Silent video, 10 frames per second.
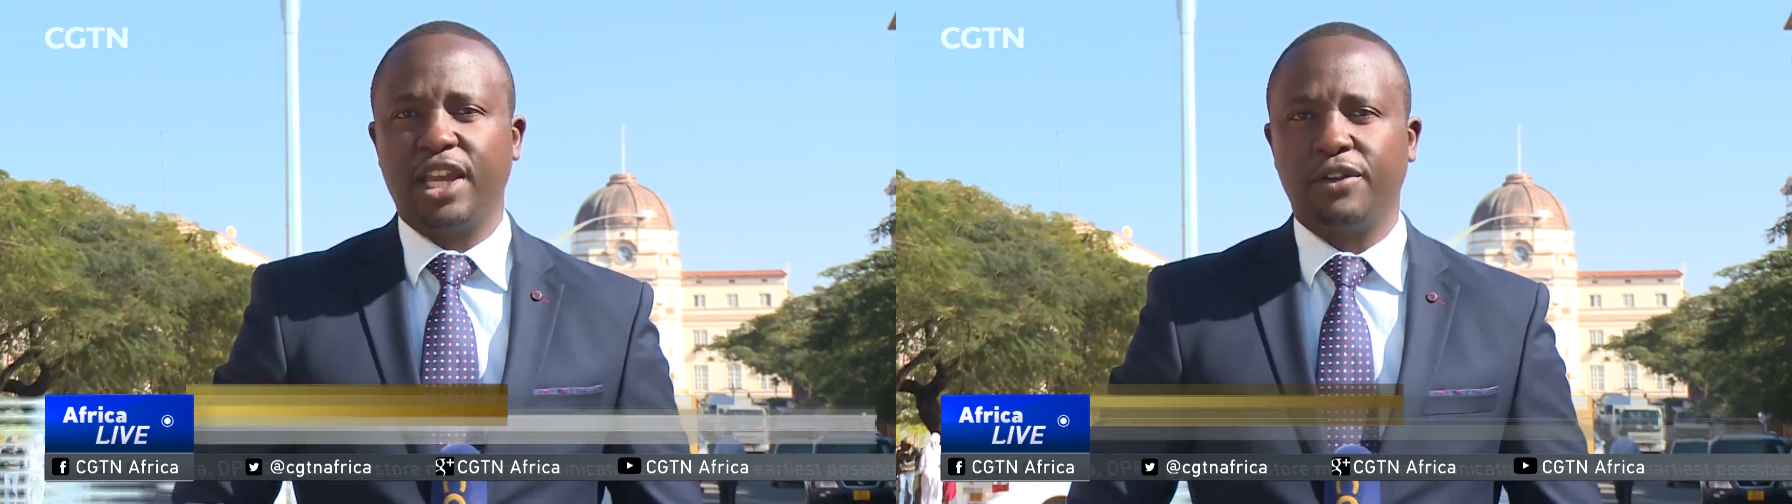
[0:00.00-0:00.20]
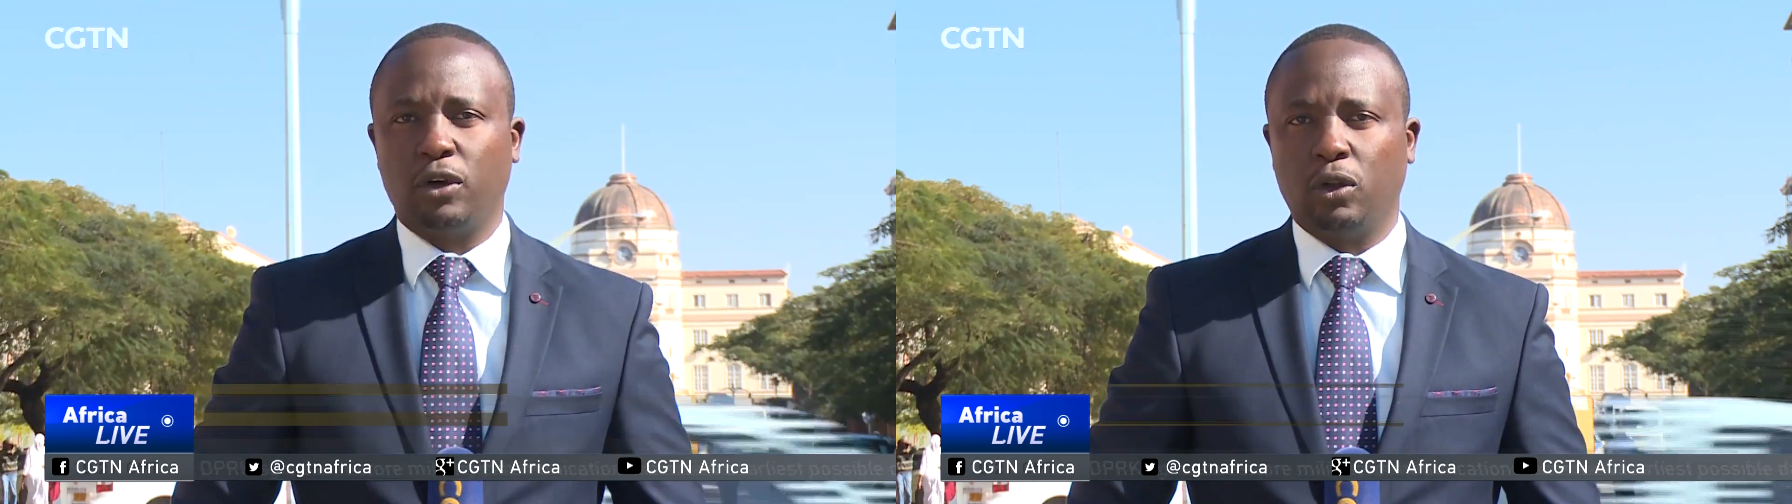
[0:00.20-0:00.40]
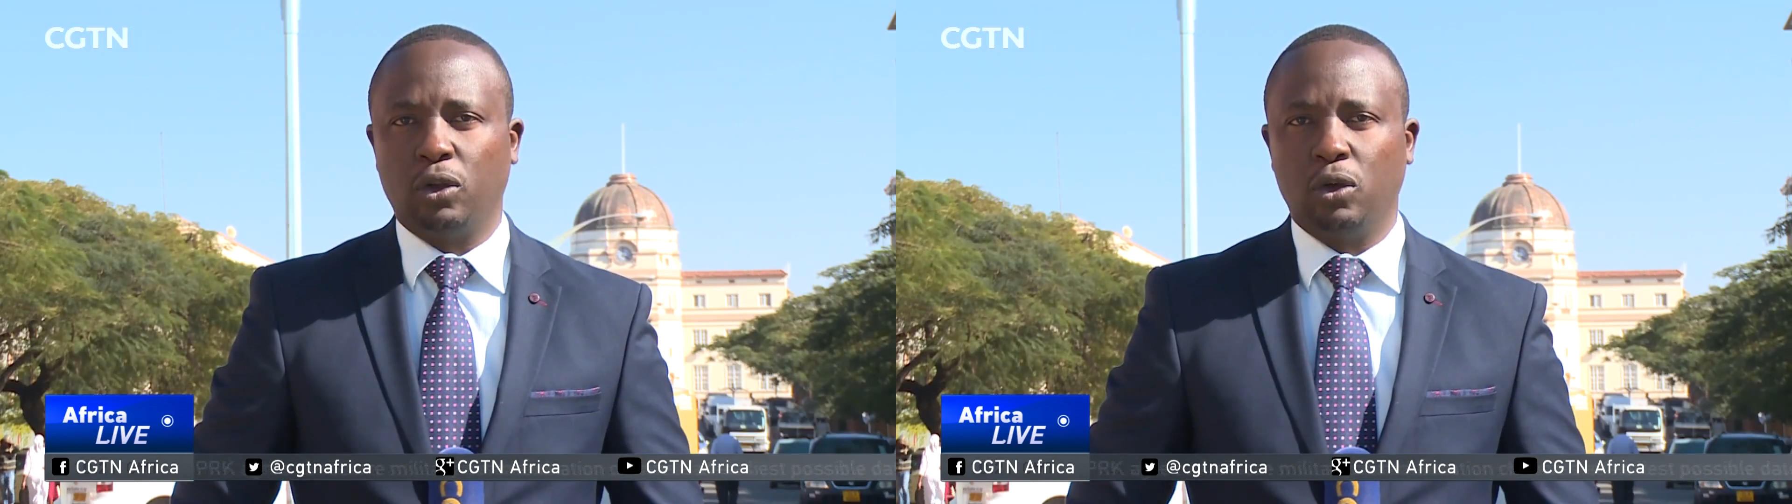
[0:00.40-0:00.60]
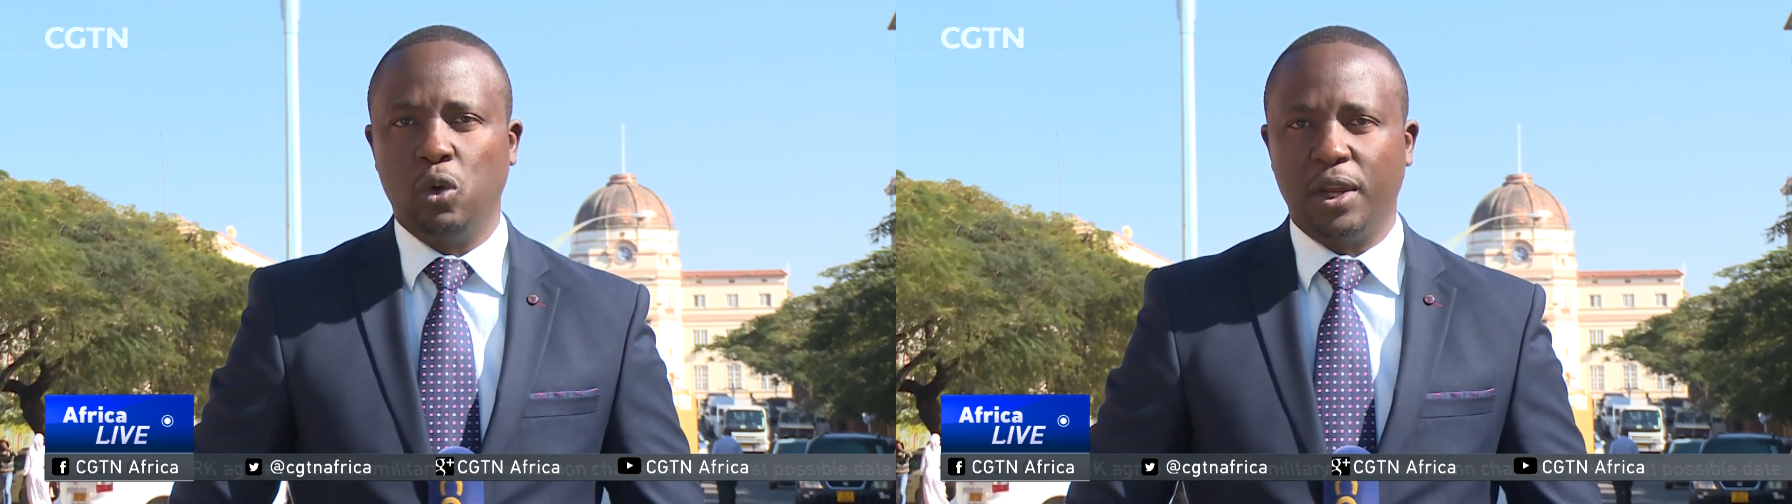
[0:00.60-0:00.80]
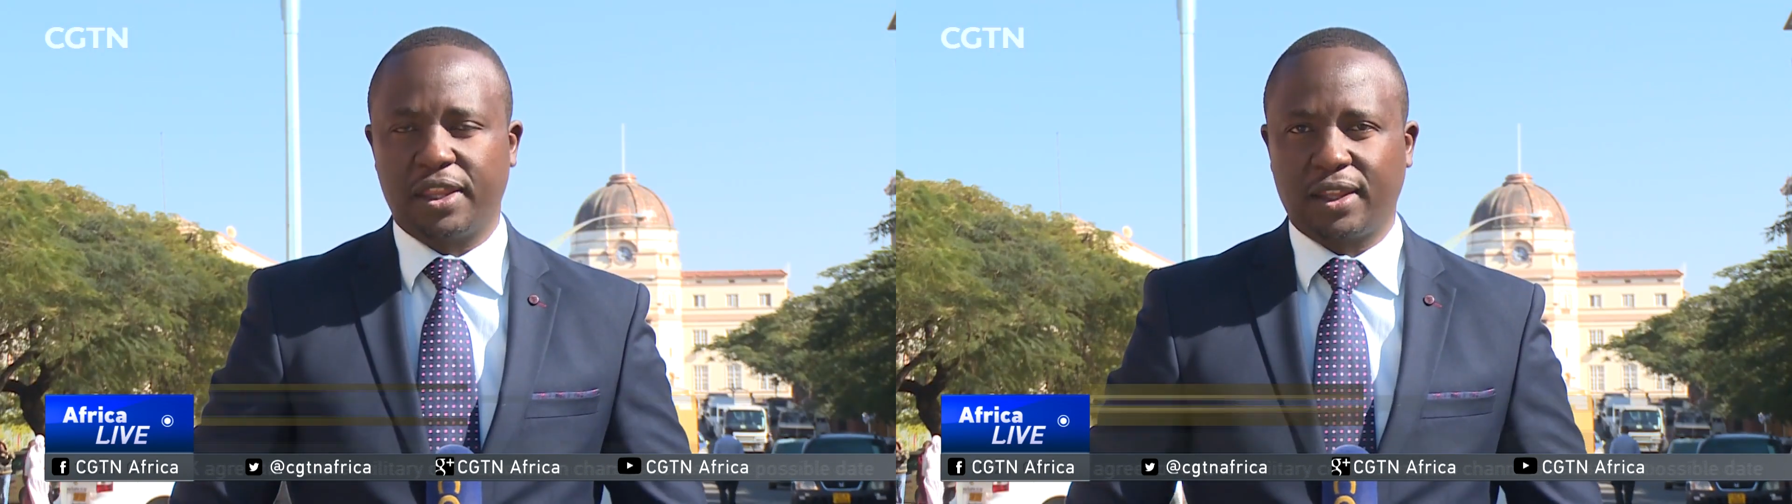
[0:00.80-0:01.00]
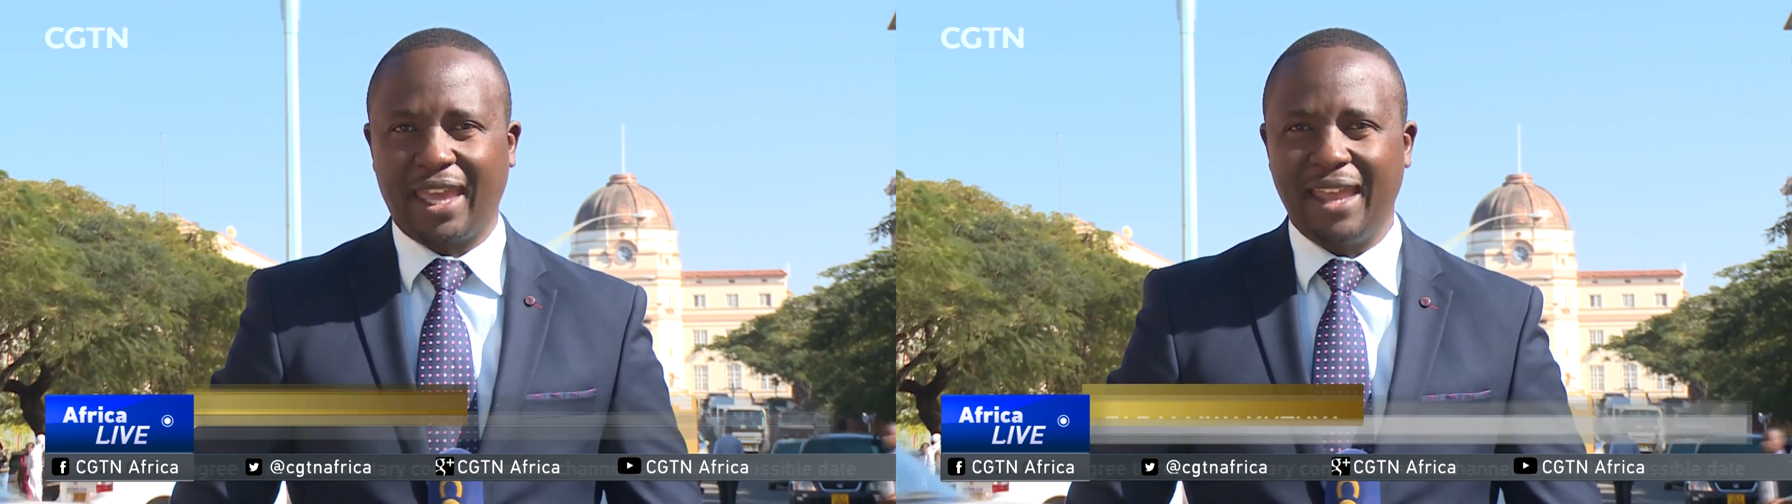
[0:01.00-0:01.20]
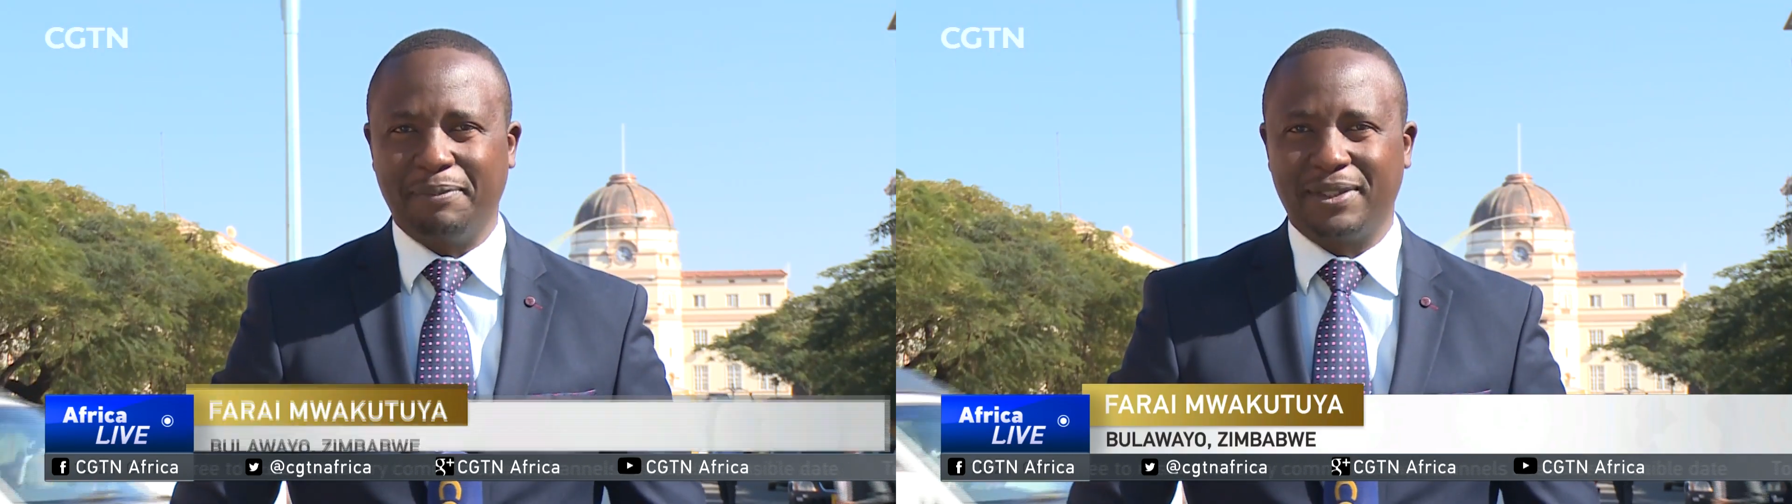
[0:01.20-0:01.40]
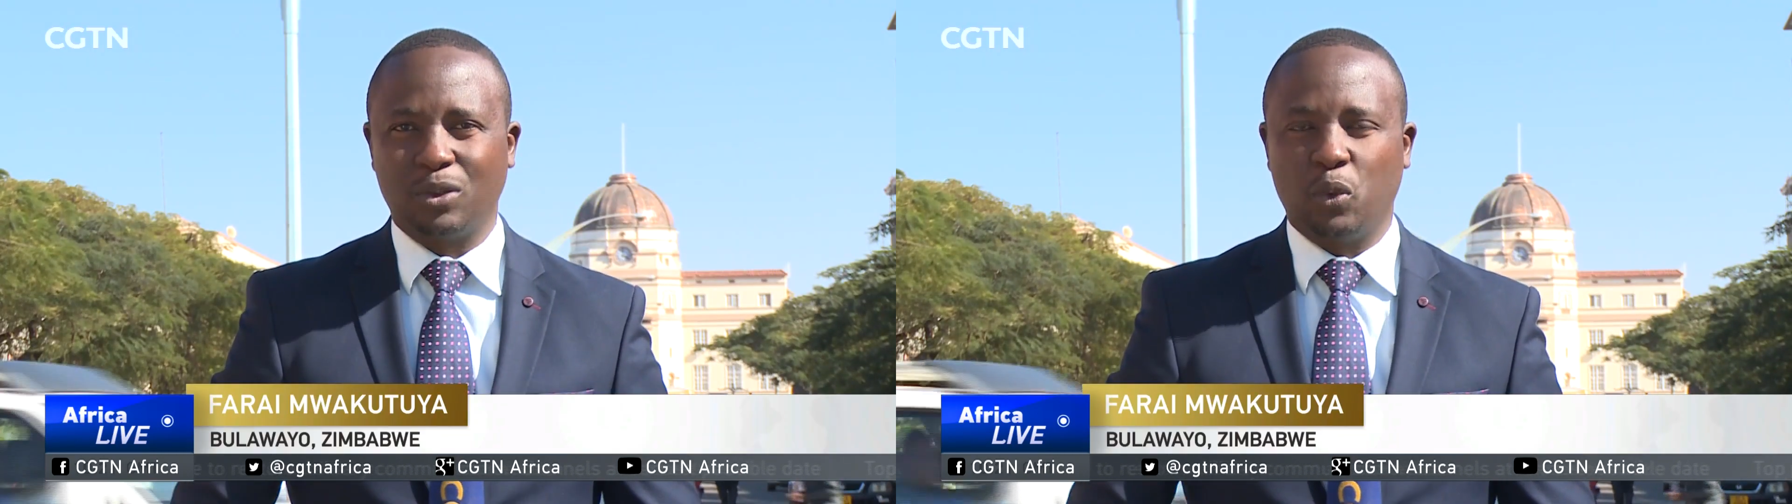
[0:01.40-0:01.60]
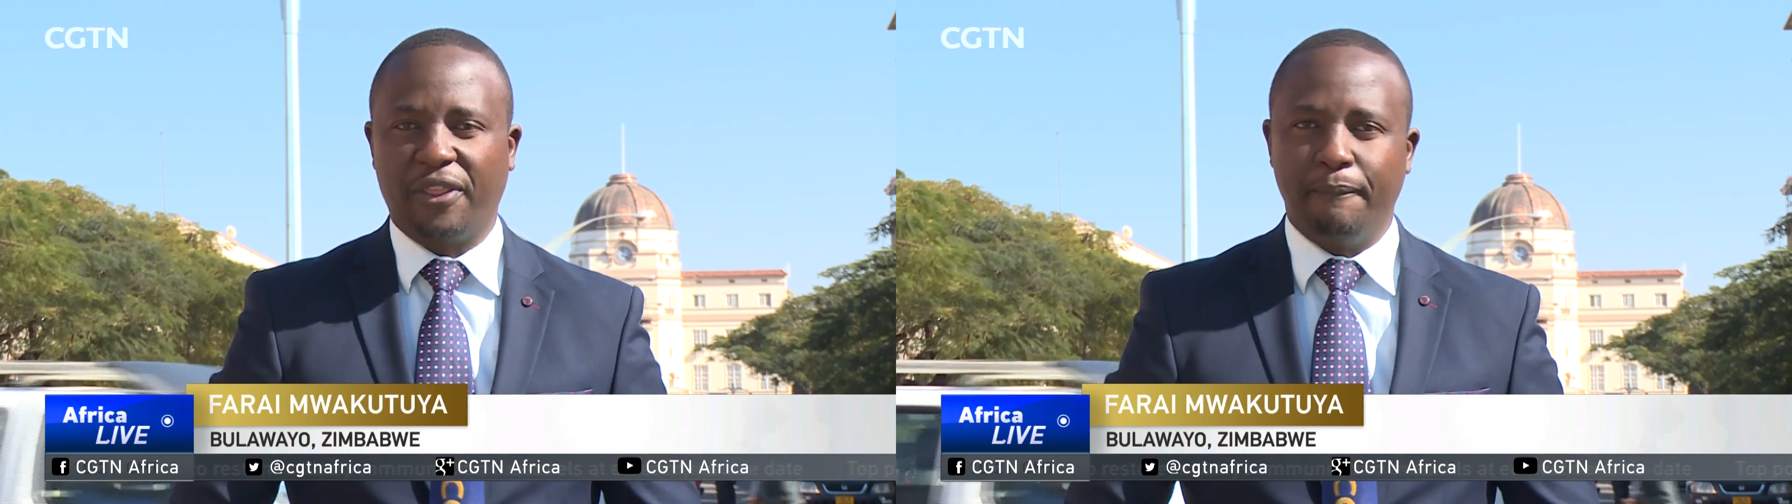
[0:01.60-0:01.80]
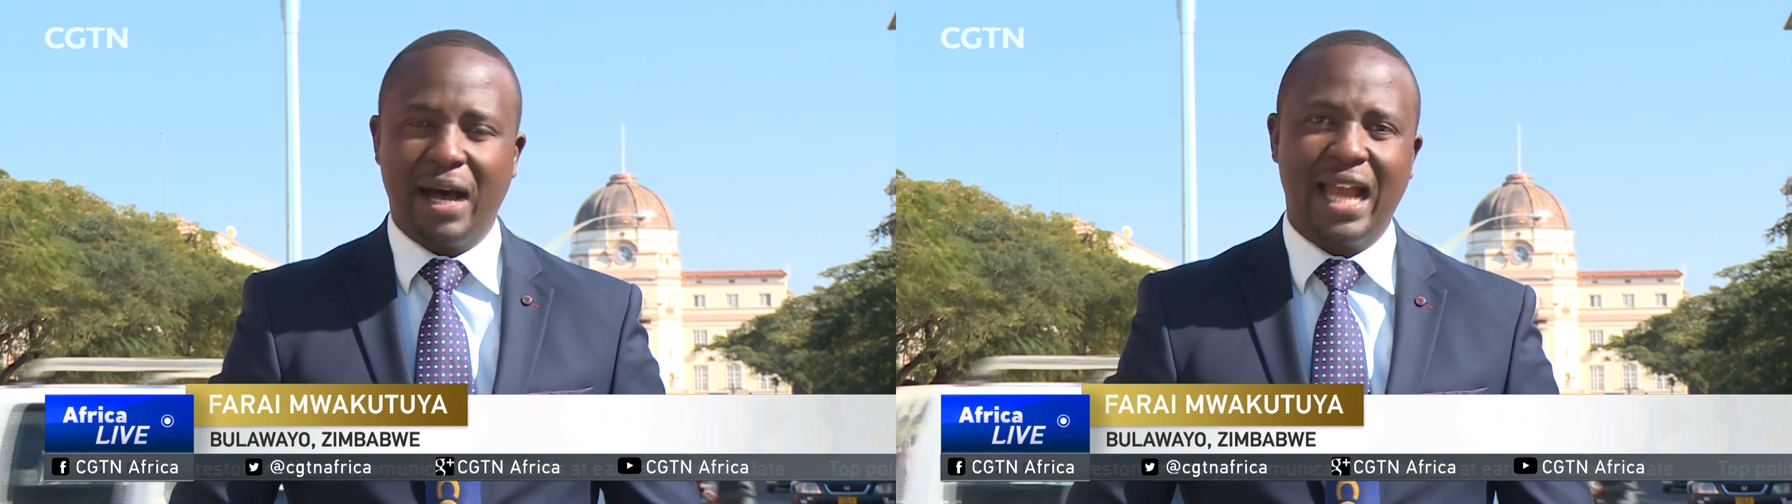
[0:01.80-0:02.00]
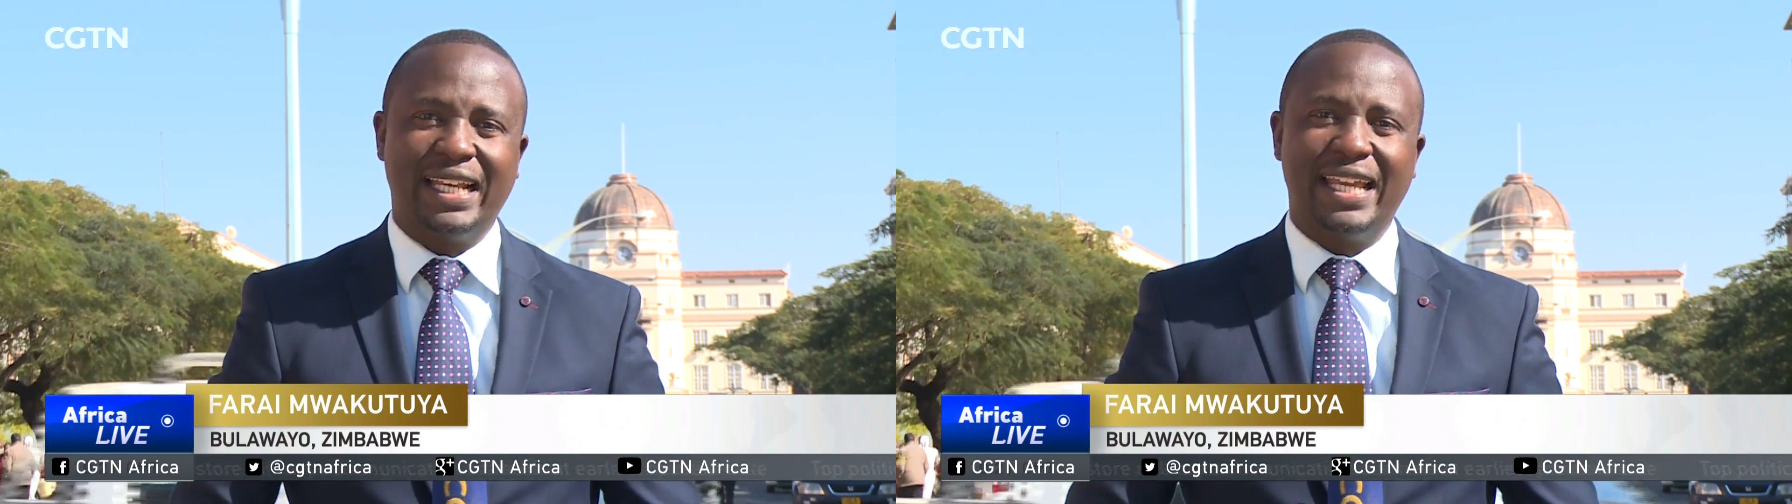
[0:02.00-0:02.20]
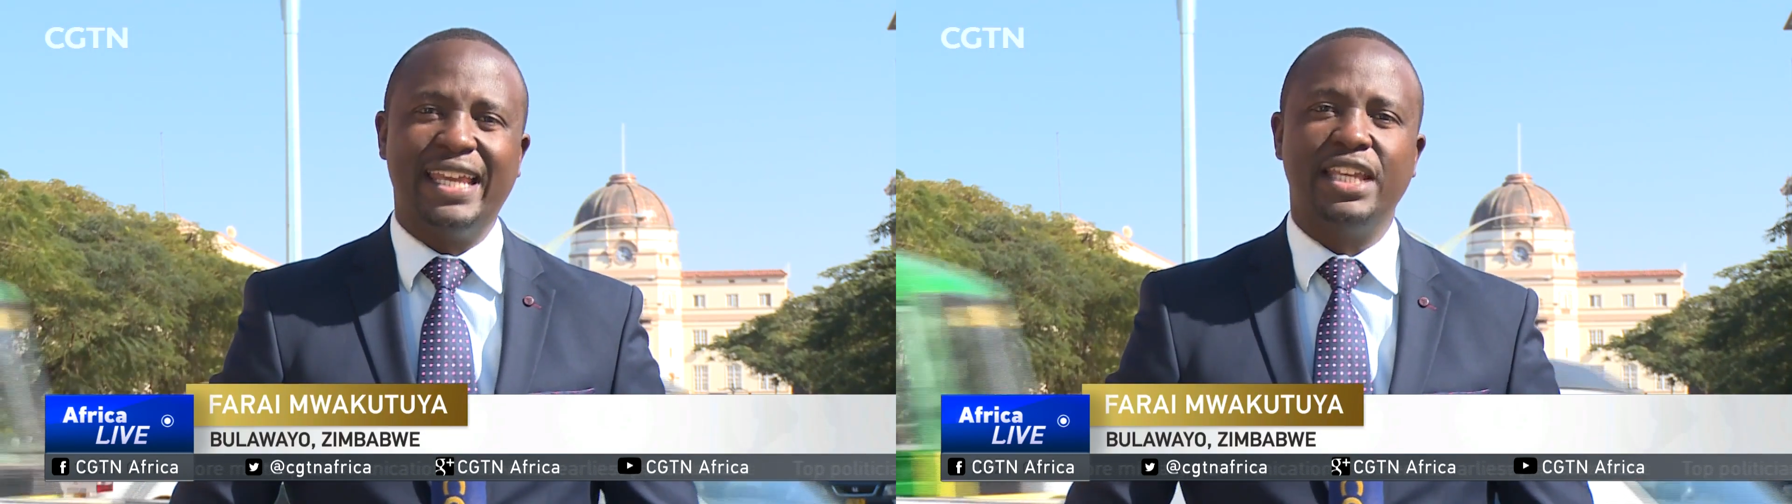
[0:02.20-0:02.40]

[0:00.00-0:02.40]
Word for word: general, who escaped with minor